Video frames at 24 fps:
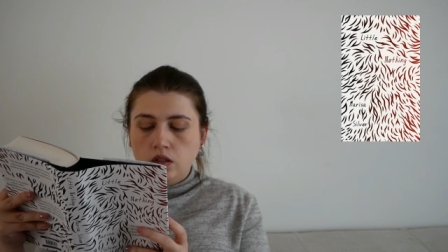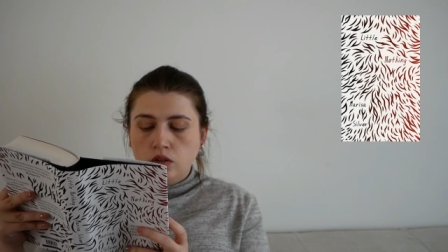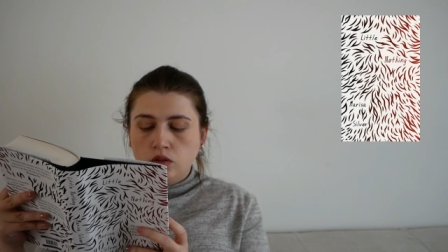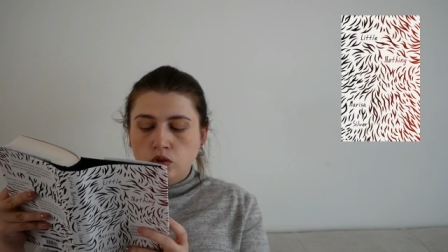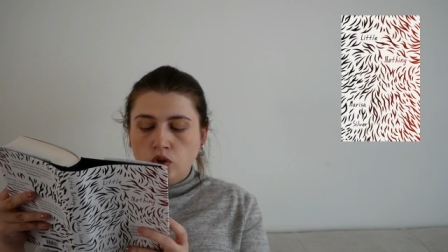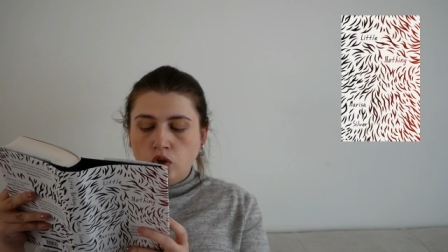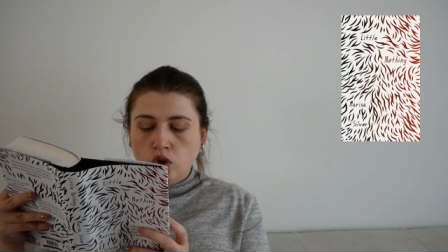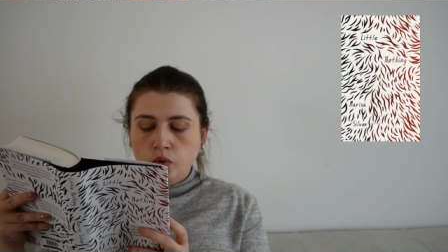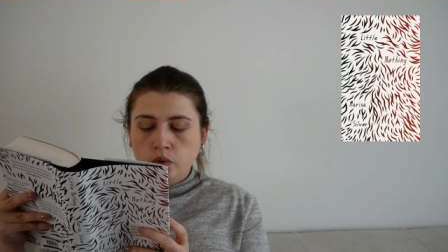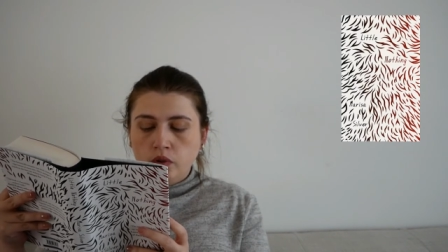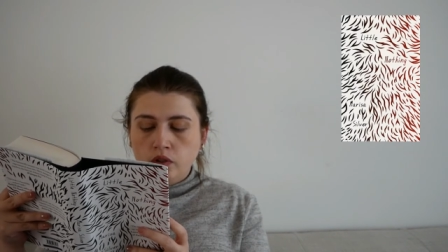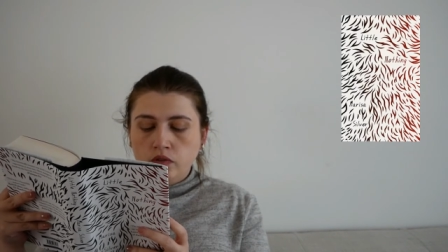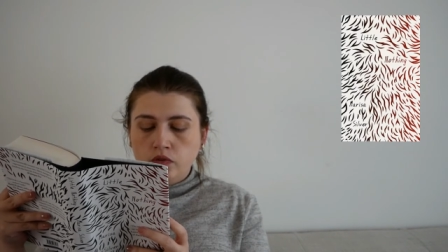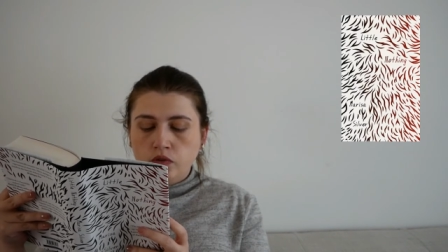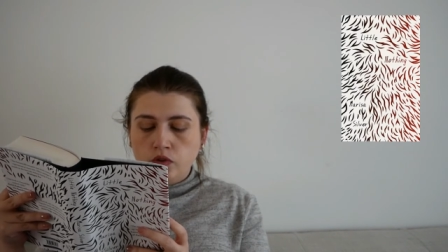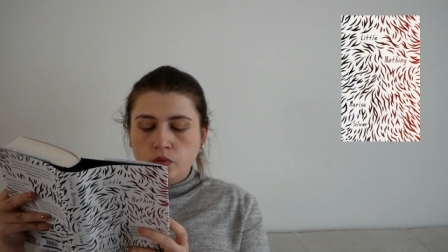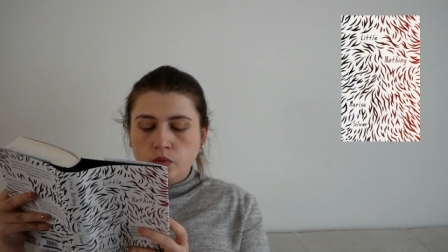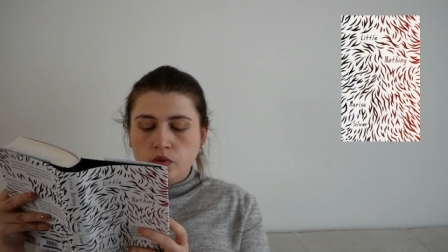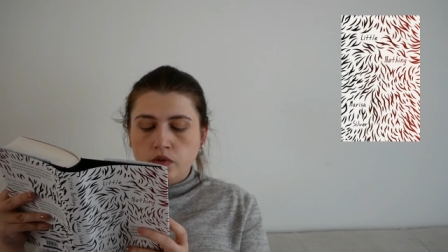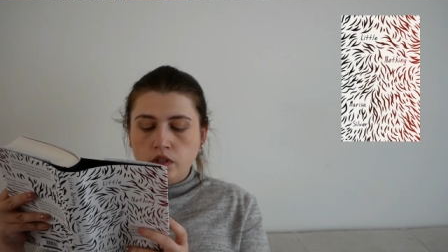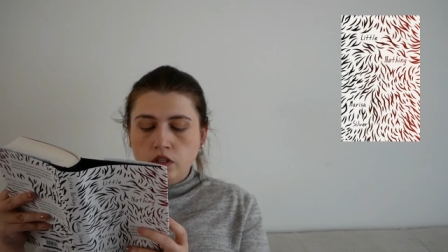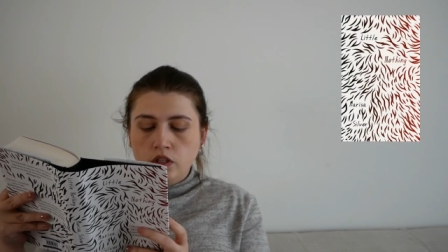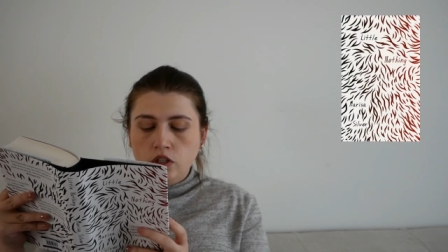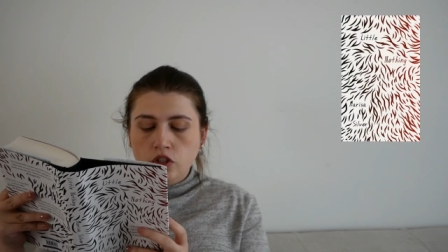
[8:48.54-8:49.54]
Drawing from
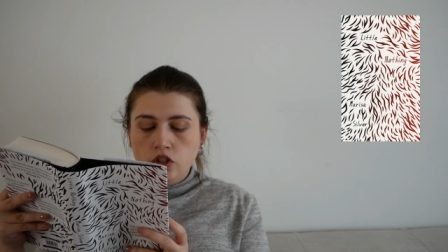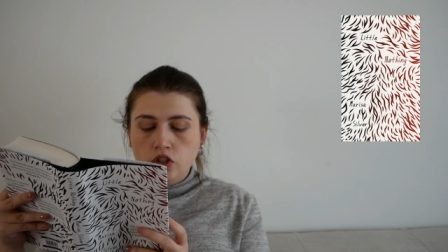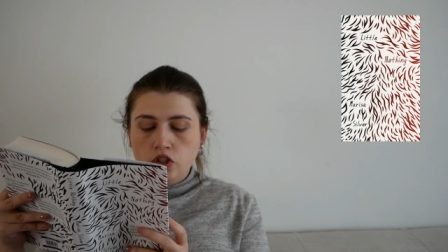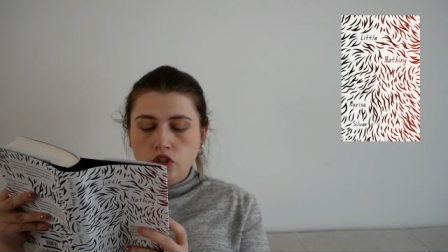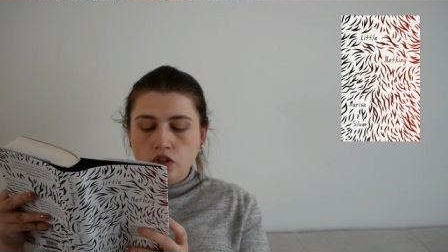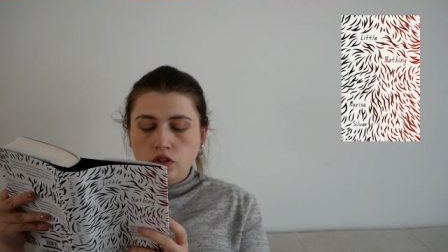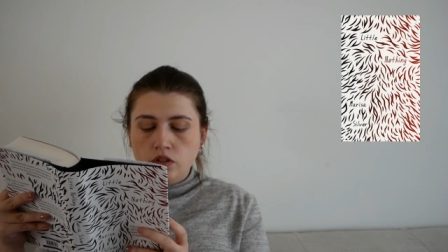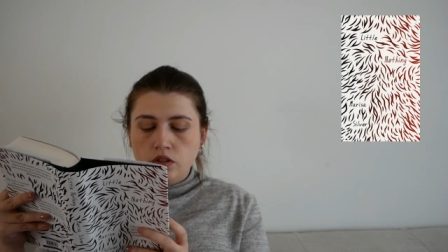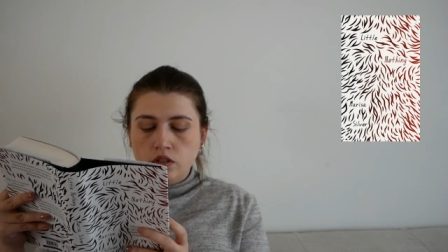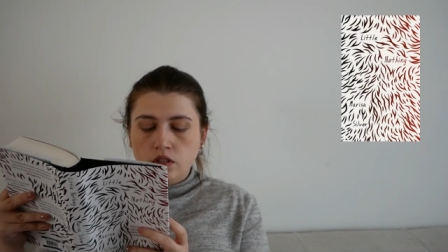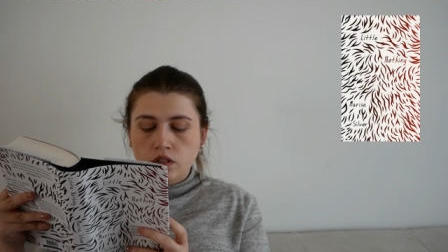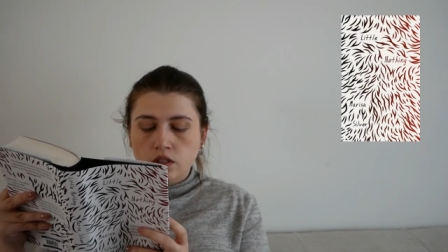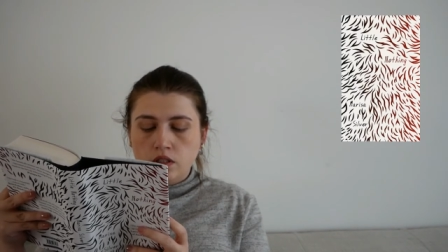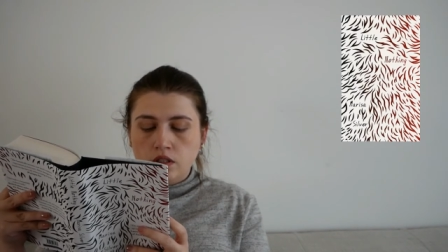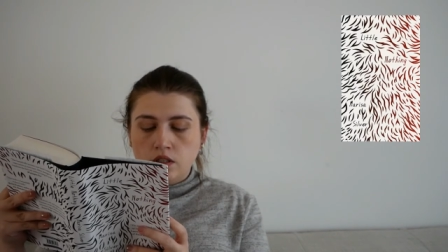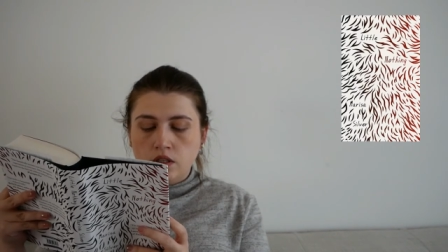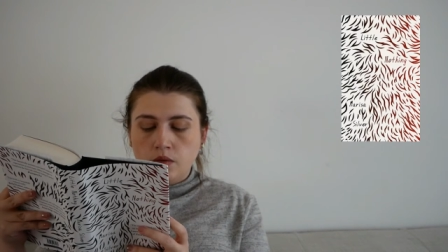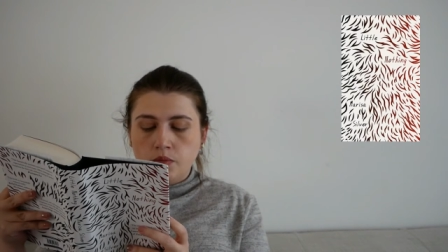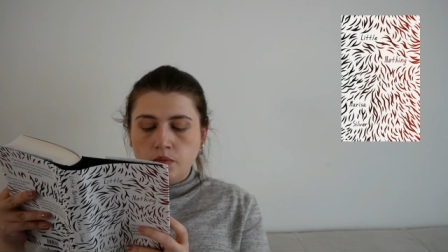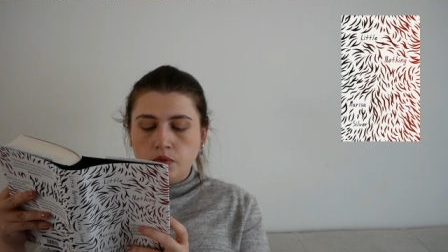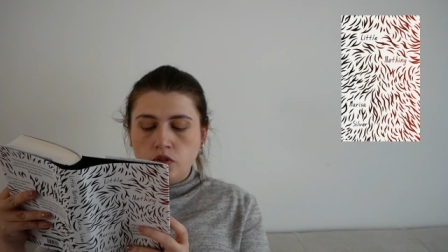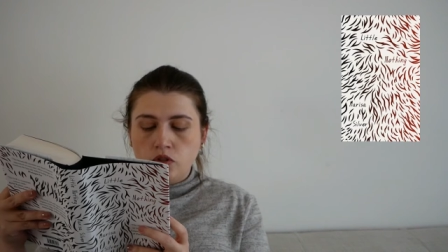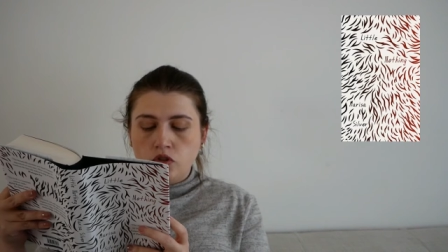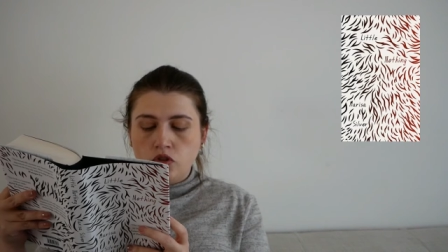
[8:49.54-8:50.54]
rich
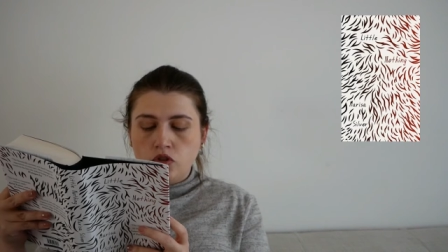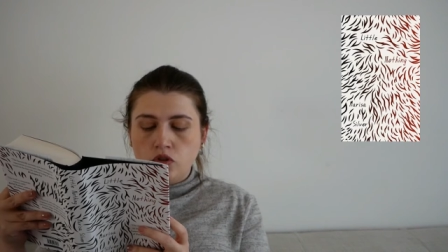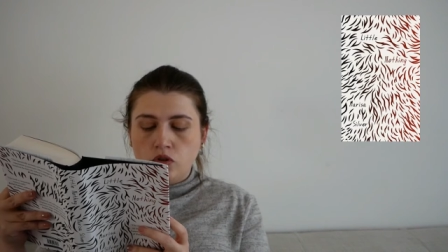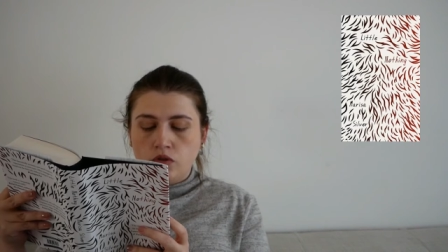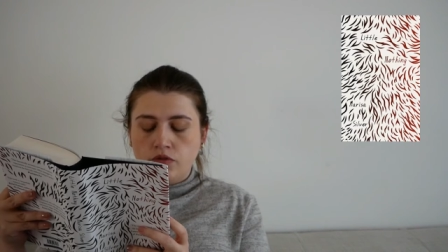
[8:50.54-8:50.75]
tapestry